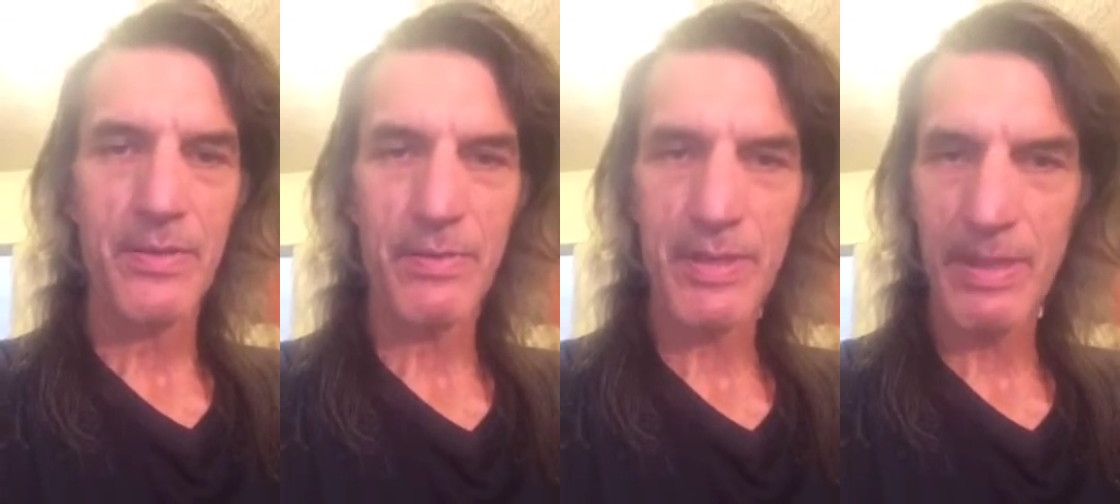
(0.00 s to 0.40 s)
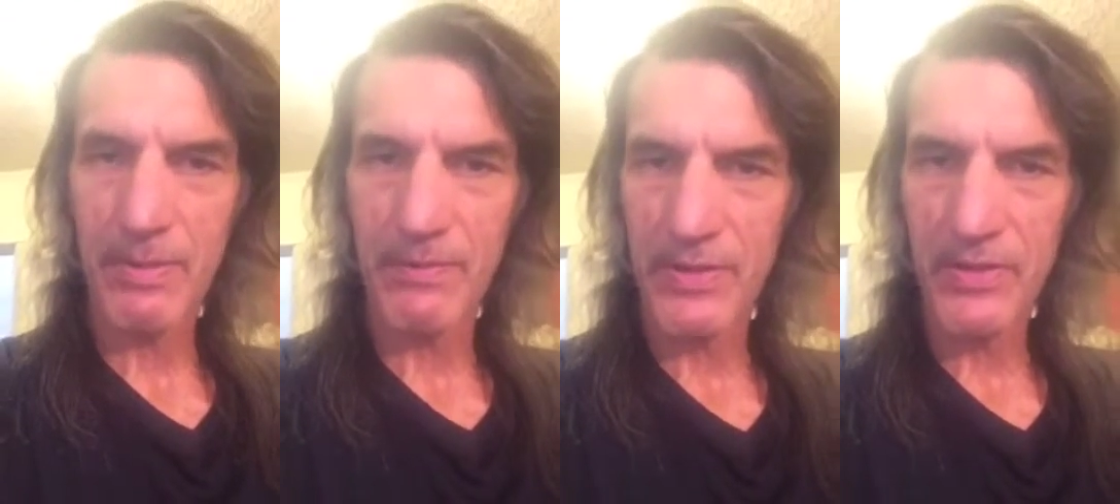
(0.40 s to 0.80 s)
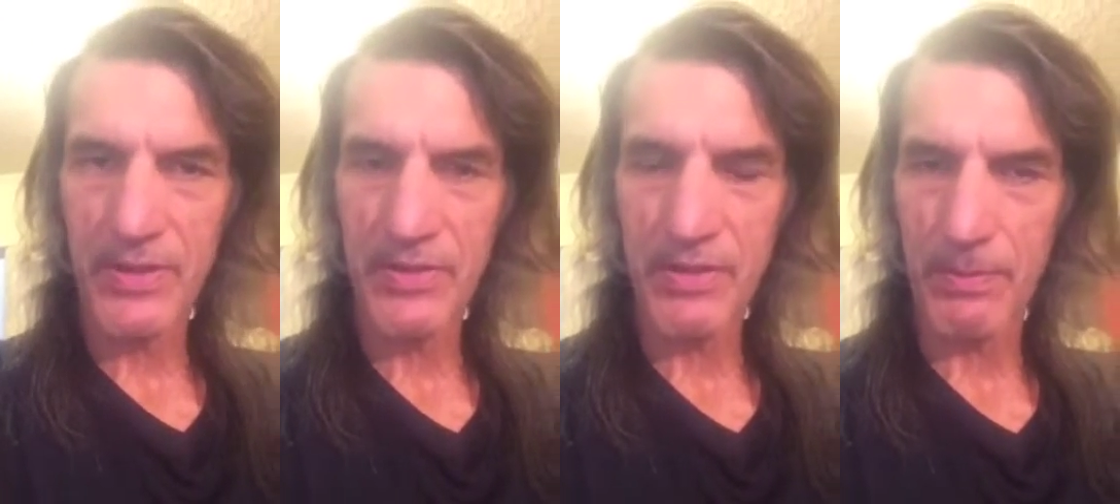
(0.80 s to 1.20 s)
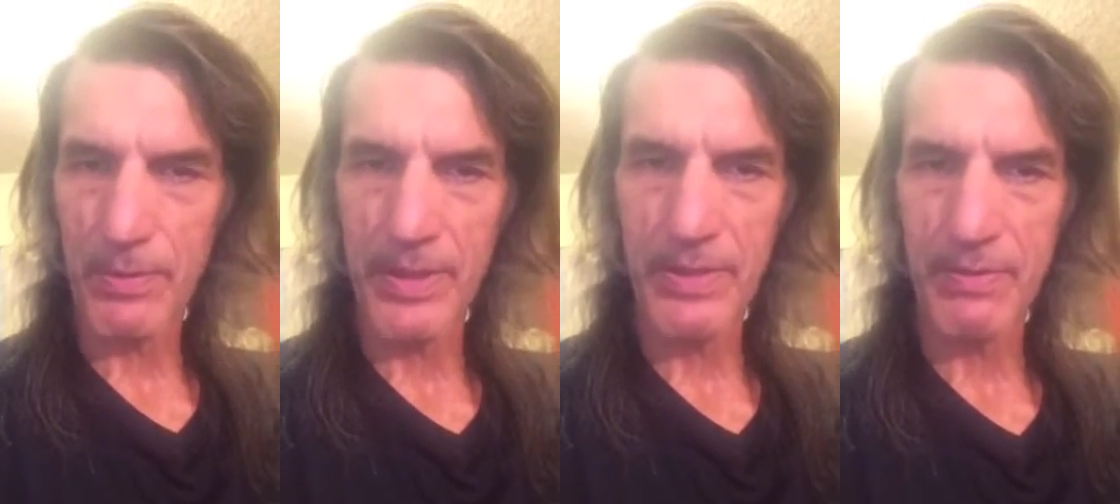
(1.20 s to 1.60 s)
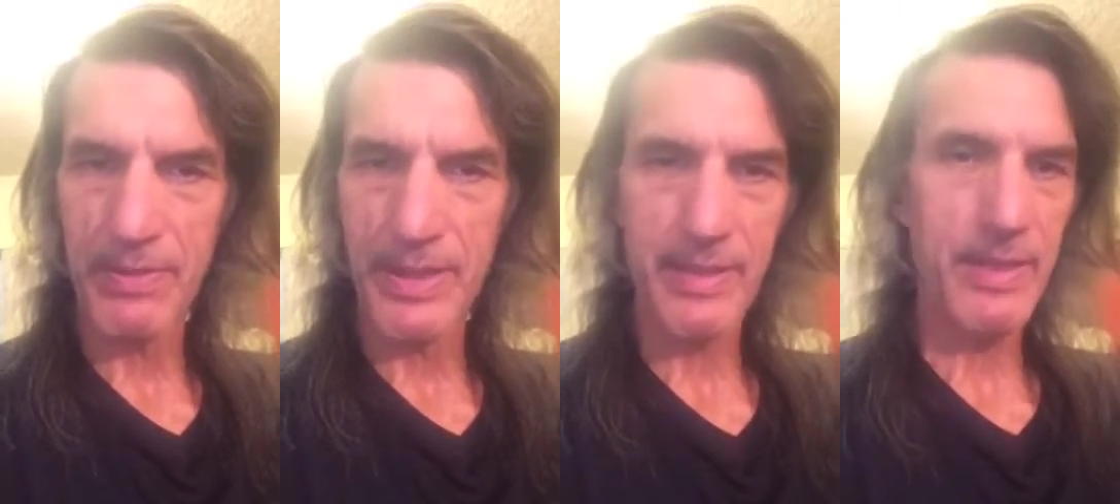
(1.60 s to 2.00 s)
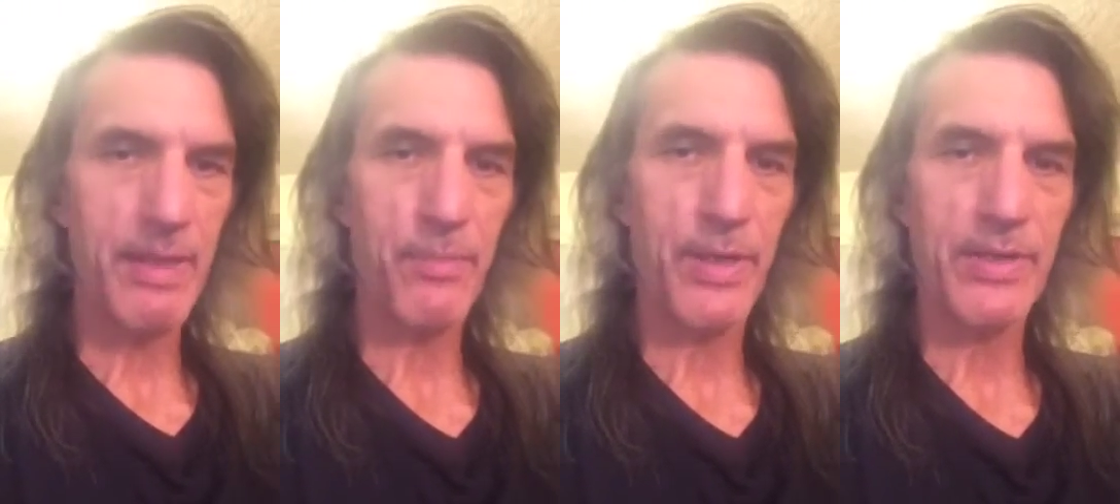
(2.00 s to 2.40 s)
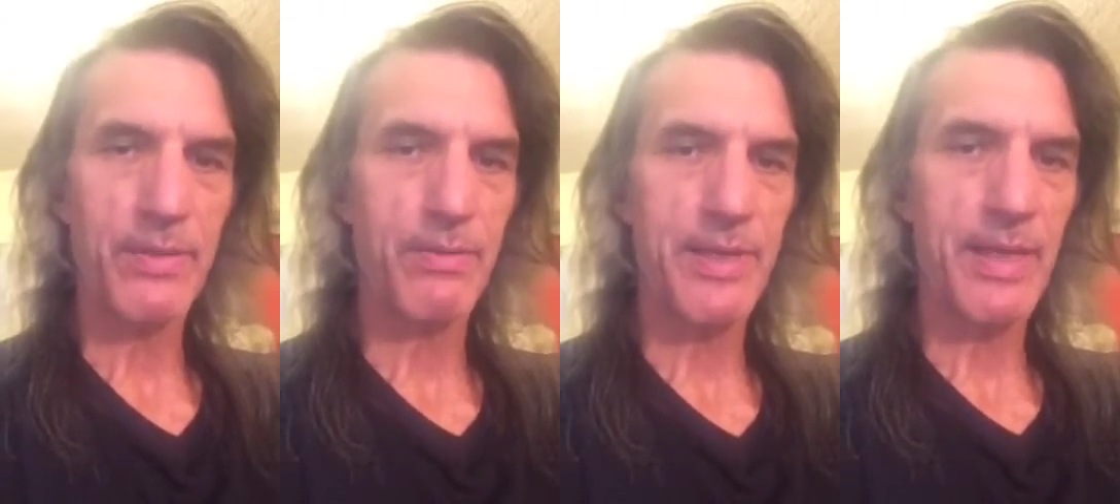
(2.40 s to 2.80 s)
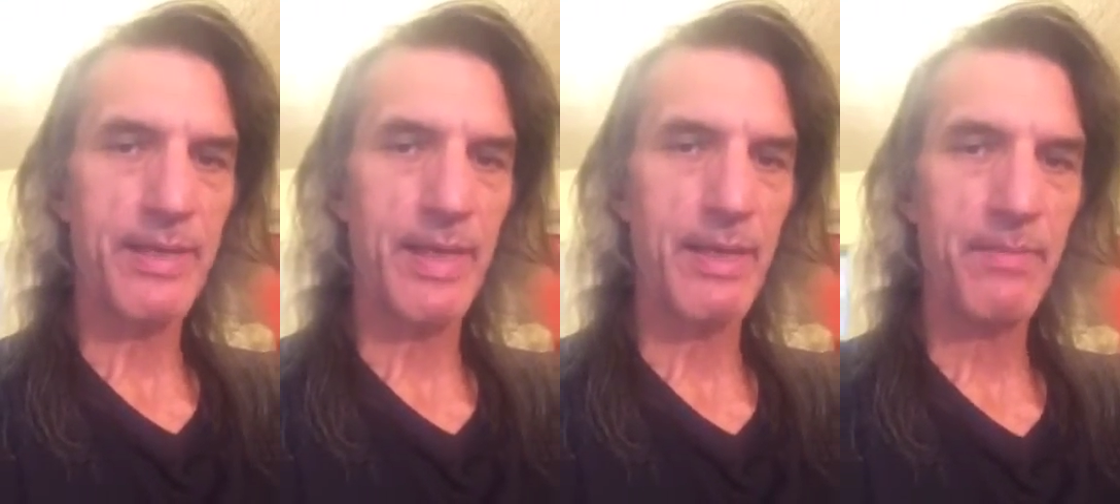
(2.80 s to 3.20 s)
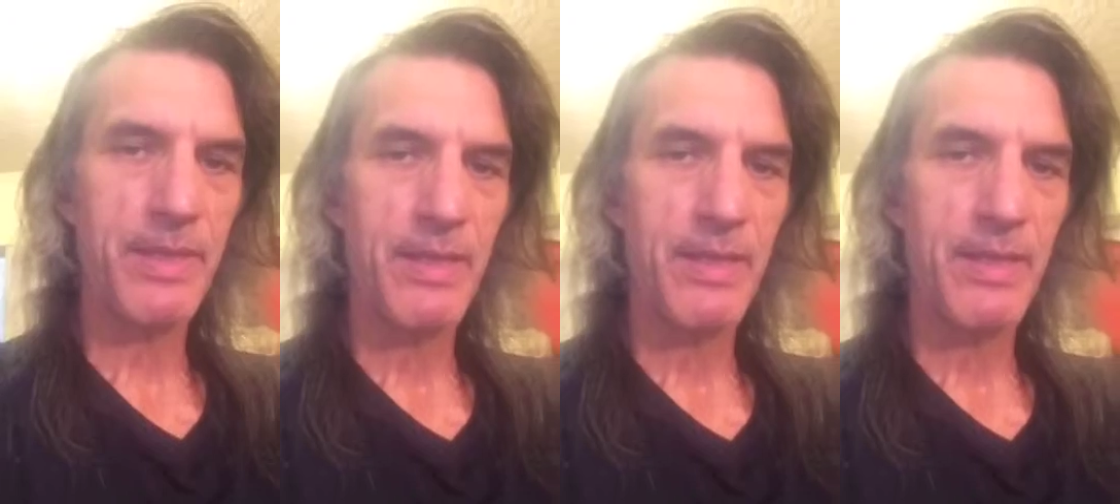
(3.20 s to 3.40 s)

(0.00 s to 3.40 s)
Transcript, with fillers: do come to visit us at bryanthewitt.com, bryanthewitt.com.